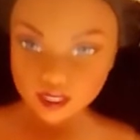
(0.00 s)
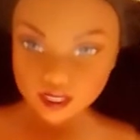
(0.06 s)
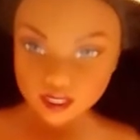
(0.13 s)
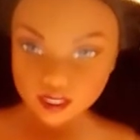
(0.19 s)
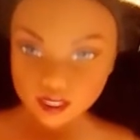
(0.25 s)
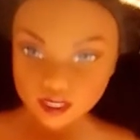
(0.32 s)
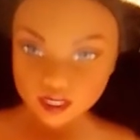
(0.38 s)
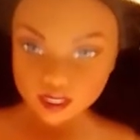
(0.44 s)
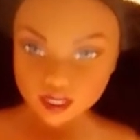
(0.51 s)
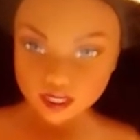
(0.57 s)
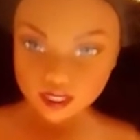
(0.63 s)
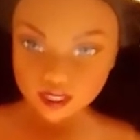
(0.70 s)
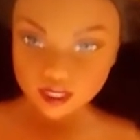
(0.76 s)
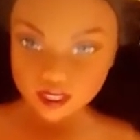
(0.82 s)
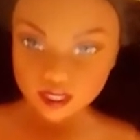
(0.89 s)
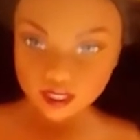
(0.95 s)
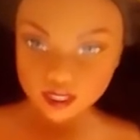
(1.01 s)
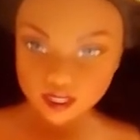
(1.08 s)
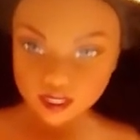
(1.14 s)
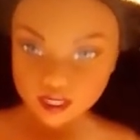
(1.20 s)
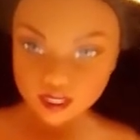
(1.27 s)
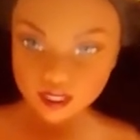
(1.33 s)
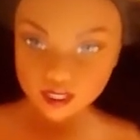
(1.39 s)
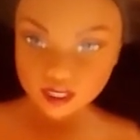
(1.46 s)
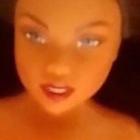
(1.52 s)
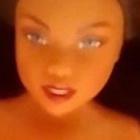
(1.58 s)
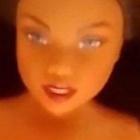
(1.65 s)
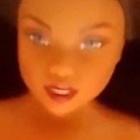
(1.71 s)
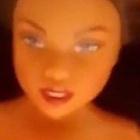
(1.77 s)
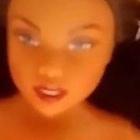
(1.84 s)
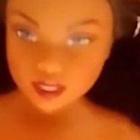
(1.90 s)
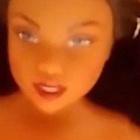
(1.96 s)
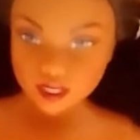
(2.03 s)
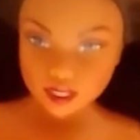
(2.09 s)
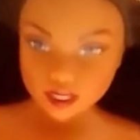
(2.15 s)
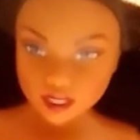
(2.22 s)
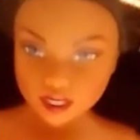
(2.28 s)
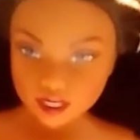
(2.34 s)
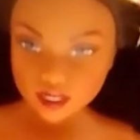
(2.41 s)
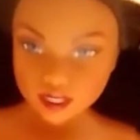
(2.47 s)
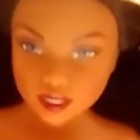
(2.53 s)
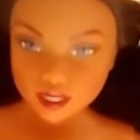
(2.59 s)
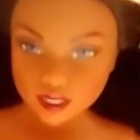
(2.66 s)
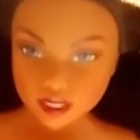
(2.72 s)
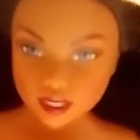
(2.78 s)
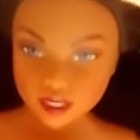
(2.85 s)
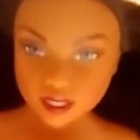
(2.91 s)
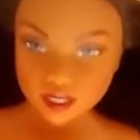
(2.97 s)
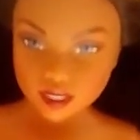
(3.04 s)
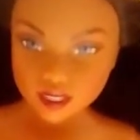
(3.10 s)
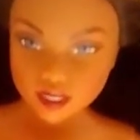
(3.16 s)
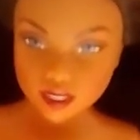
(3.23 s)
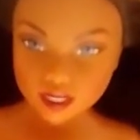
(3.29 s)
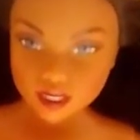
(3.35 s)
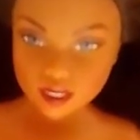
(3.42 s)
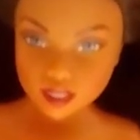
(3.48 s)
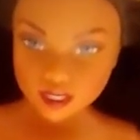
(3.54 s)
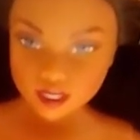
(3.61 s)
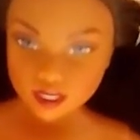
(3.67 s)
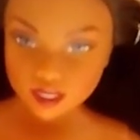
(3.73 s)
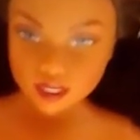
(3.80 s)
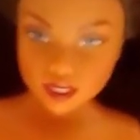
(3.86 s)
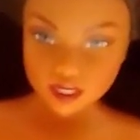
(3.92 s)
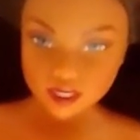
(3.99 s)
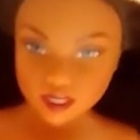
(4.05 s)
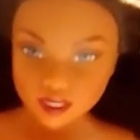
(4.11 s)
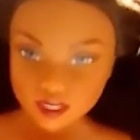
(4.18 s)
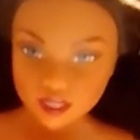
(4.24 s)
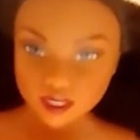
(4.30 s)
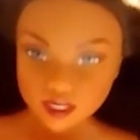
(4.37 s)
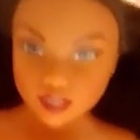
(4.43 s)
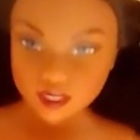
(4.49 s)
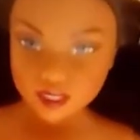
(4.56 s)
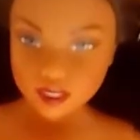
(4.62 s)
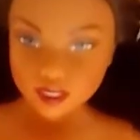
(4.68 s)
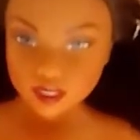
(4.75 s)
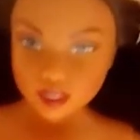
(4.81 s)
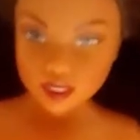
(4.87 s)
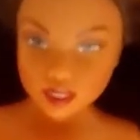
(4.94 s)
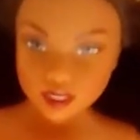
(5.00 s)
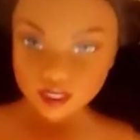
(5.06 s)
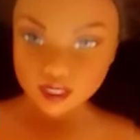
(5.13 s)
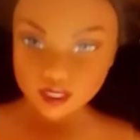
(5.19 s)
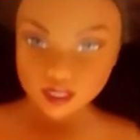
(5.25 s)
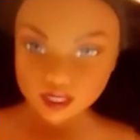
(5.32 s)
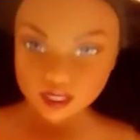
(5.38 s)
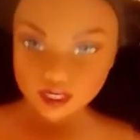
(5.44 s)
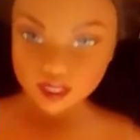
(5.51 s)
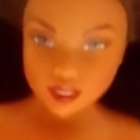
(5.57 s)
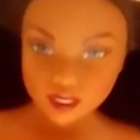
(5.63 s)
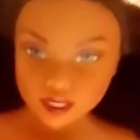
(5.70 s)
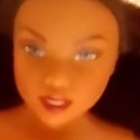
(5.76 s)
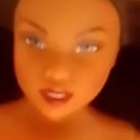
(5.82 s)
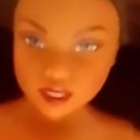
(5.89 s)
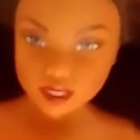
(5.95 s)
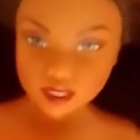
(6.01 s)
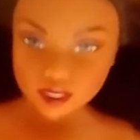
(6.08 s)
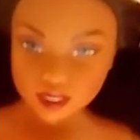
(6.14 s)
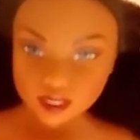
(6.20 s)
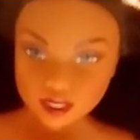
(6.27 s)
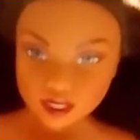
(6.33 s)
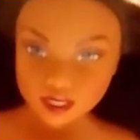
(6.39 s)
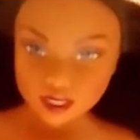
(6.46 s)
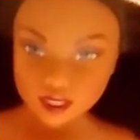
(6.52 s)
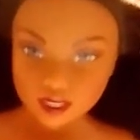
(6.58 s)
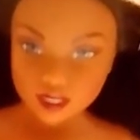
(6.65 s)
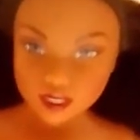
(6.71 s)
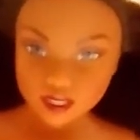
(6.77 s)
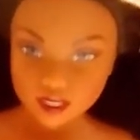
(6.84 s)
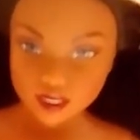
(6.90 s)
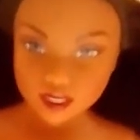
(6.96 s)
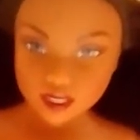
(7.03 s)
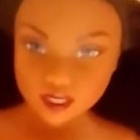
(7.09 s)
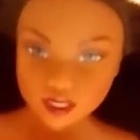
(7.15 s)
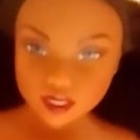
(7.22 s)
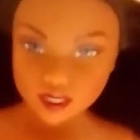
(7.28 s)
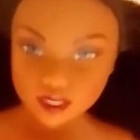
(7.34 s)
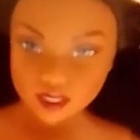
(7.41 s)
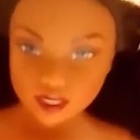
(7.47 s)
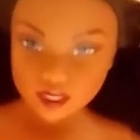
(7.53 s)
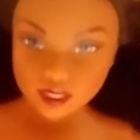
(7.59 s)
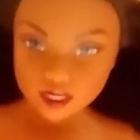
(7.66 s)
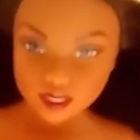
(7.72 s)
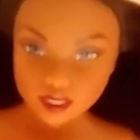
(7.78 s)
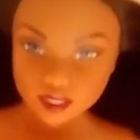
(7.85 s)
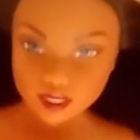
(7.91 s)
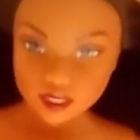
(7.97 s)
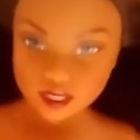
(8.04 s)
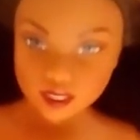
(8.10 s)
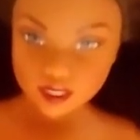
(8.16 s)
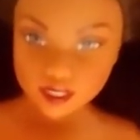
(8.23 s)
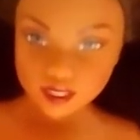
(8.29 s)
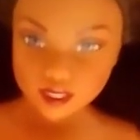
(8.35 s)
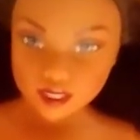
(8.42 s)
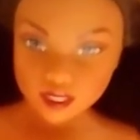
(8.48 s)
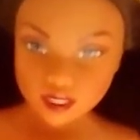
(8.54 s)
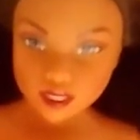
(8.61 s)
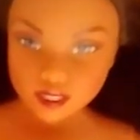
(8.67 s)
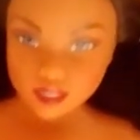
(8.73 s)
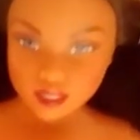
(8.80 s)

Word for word: and style Barbie doll. I hope that you enjoyed it. So please post sweet comments, like and subscribe.